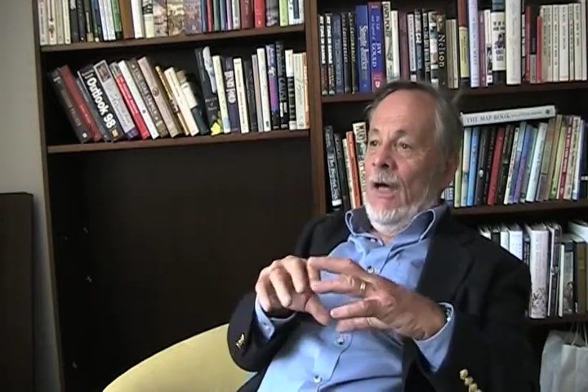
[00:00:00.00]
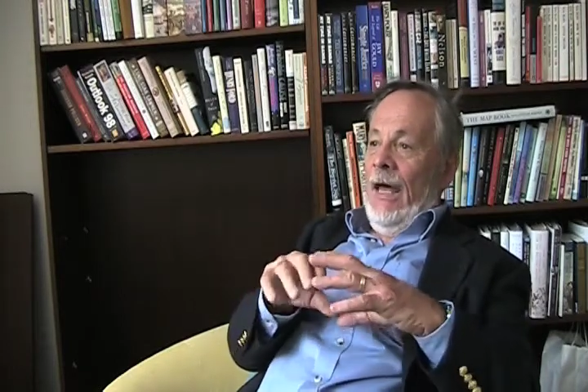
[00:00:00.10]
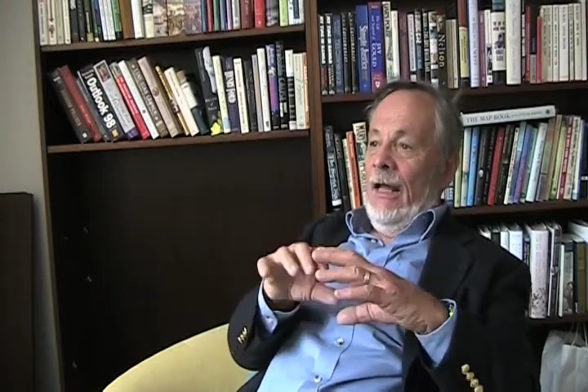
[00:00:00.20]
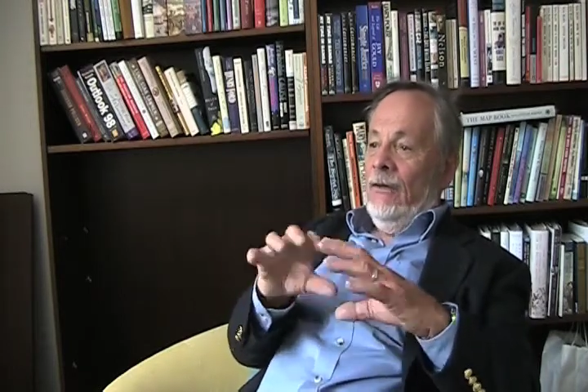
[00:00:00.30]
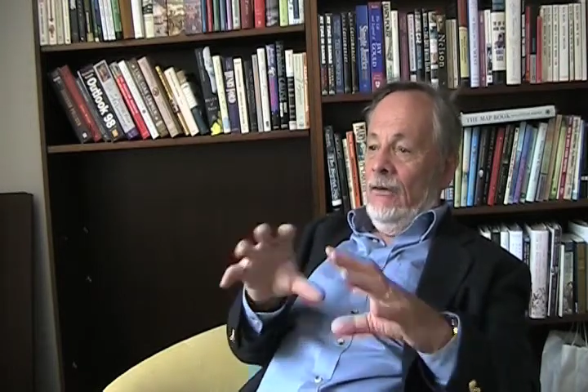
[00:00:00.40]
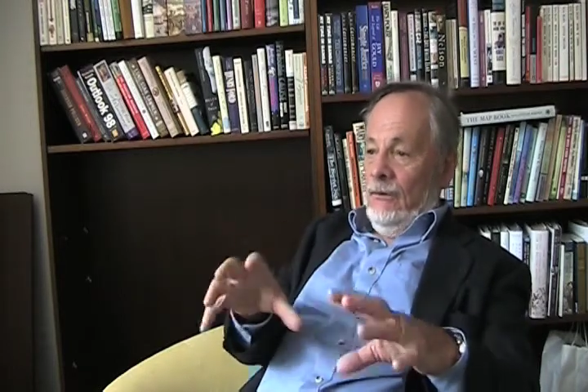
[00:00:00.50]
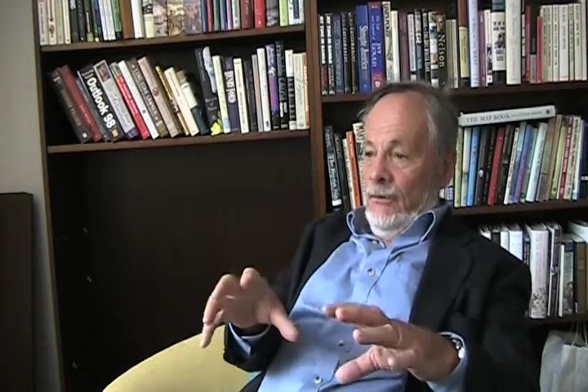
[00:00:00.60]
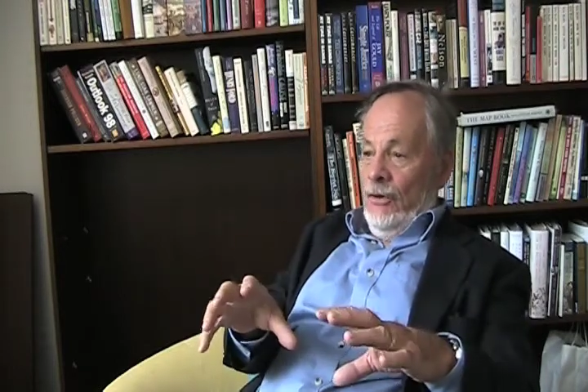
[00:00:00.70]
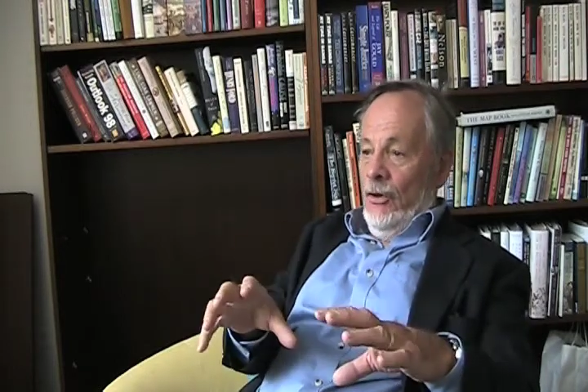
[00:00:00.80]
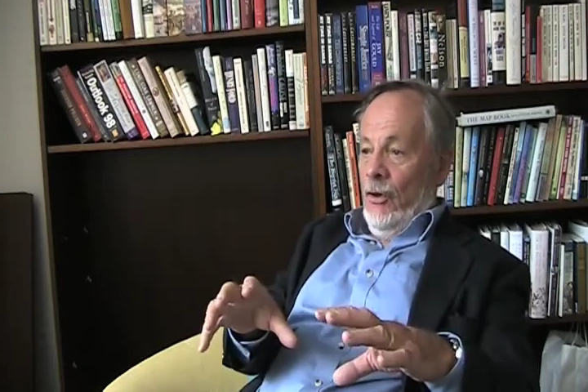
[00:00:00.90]
and
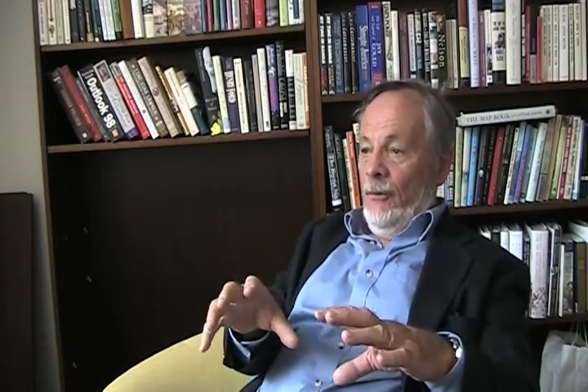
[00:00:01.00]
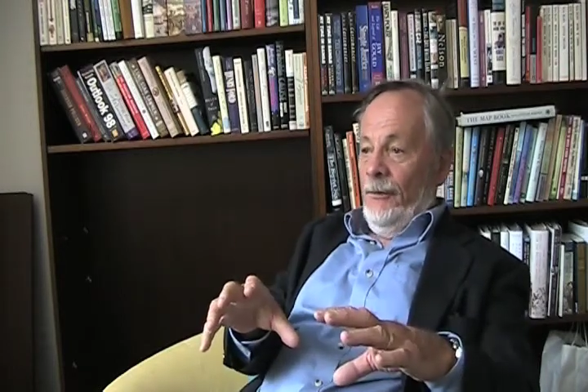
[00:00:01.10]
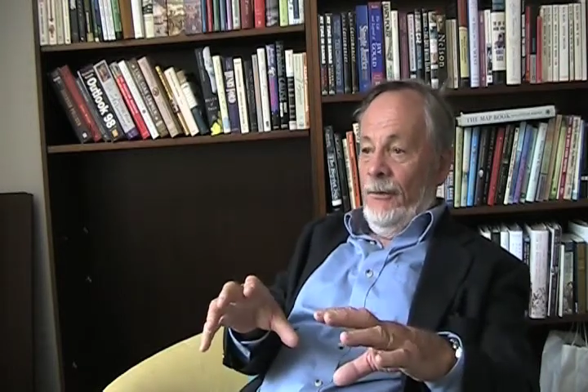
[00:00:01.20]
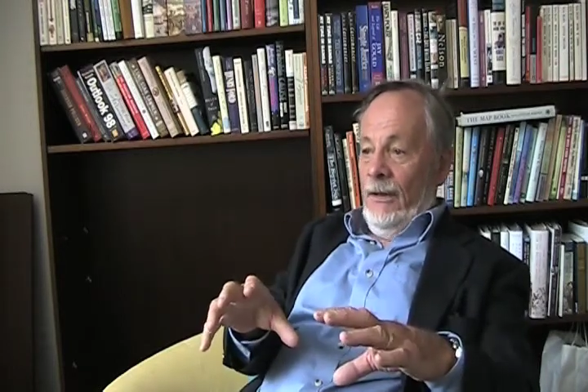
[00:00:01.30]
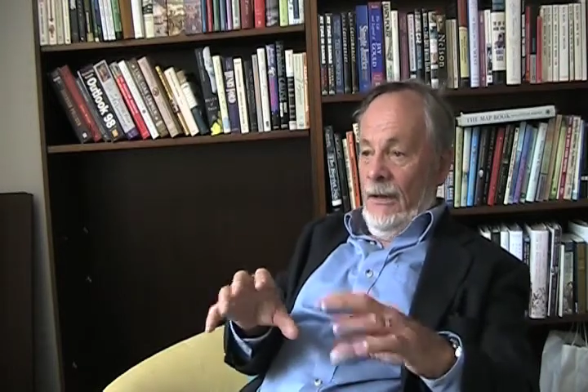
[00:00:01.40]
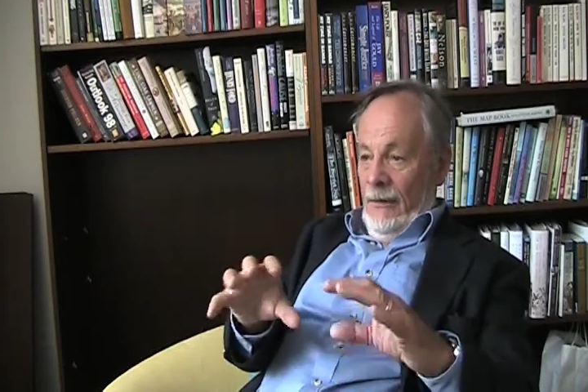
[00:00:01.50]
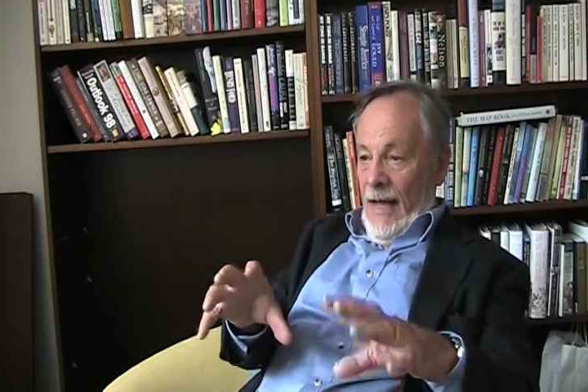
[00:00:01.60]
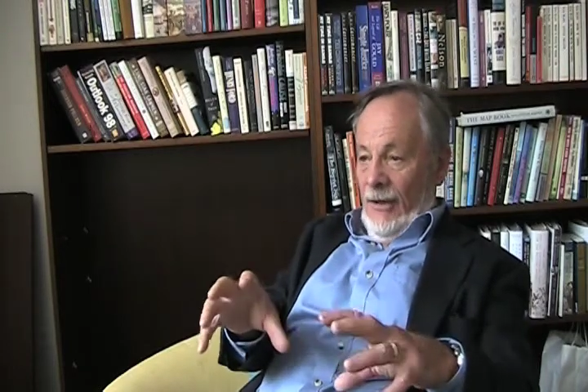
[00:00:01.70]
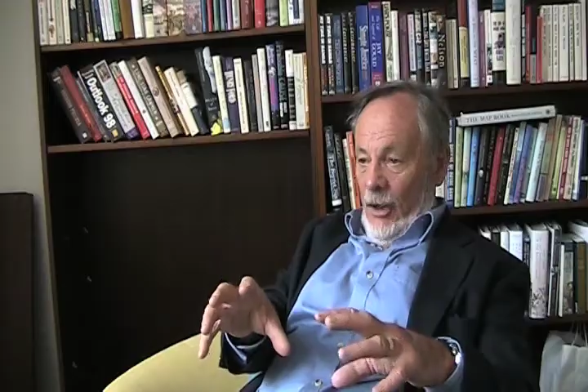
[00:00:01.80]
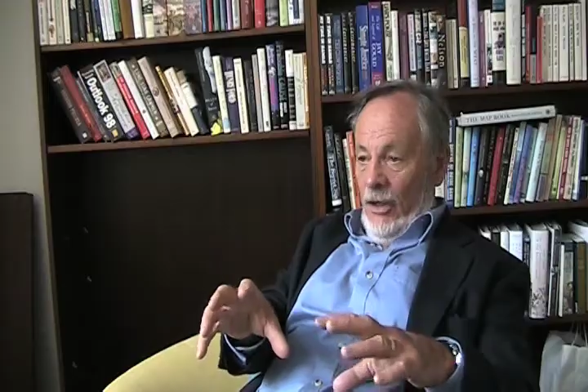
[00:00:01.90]
Europe in
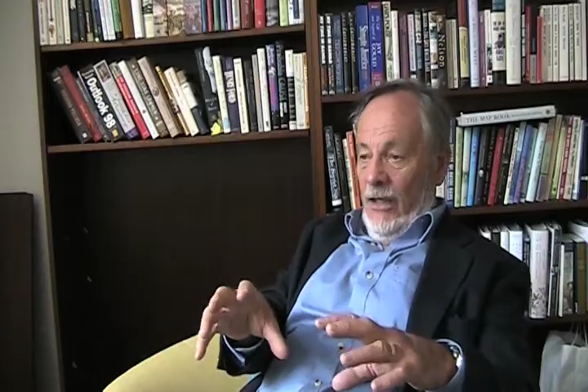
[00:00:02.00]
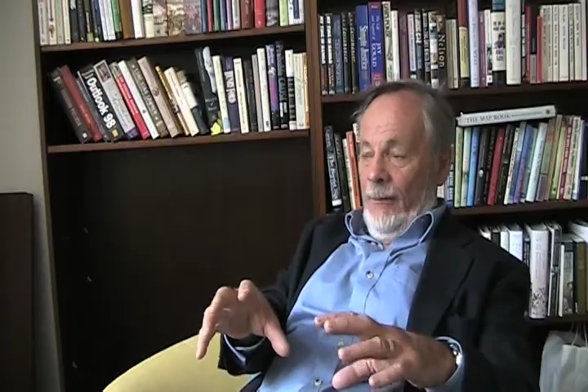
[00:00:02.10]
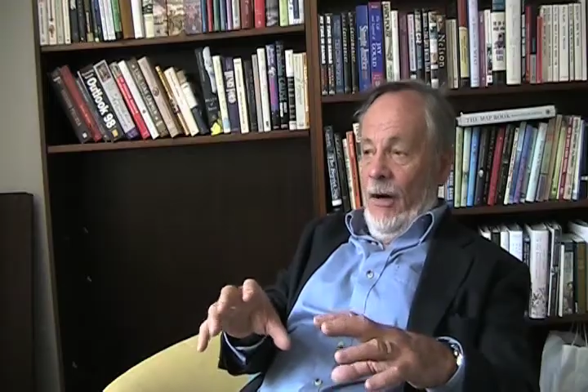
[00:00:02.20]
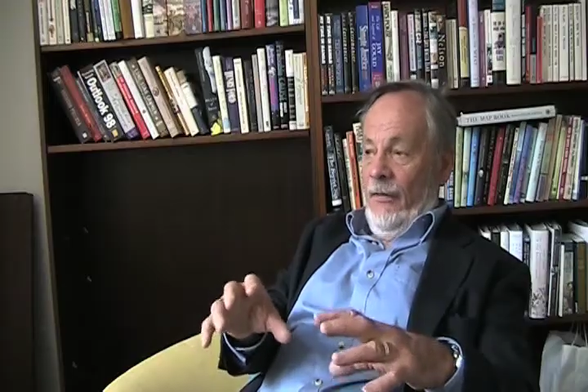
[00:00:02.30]
that earlier part